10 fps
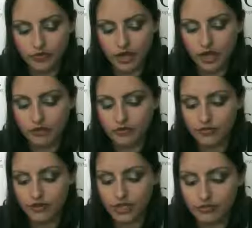Very,
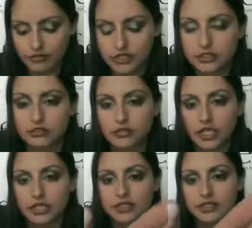very lovely soft
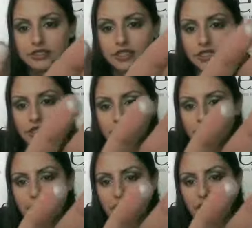colours.
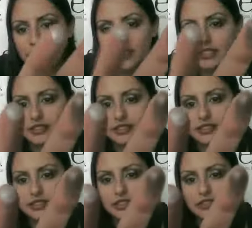There is
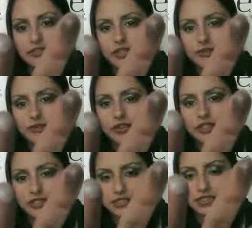the silver.
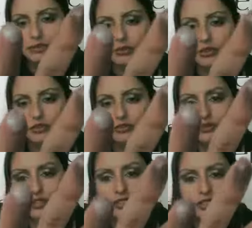It's
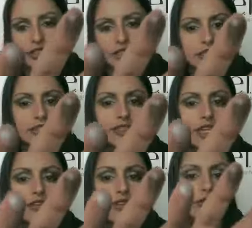beautiful, isn't it? And it does
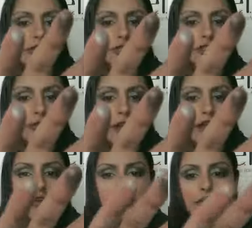have a lot of
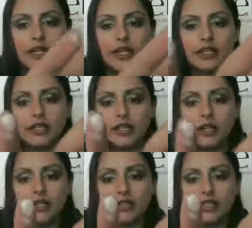payoff on that.
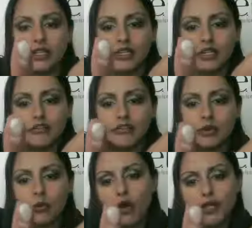And then a
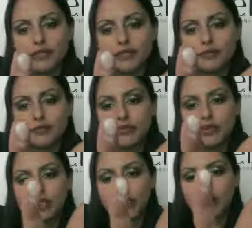lovely white.
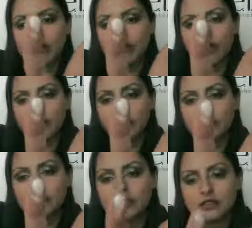Again, very
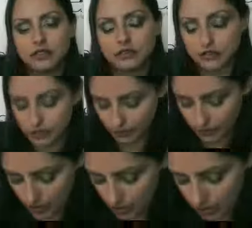nice and soft.
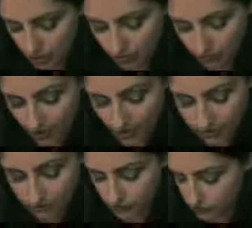
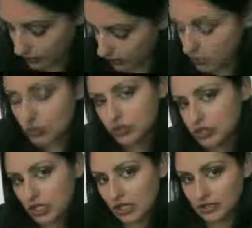Perfect for doing a more
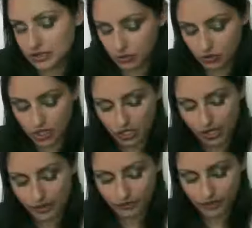subtle smoky
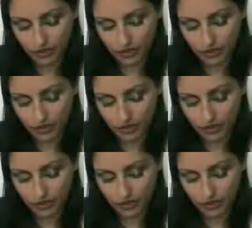eye.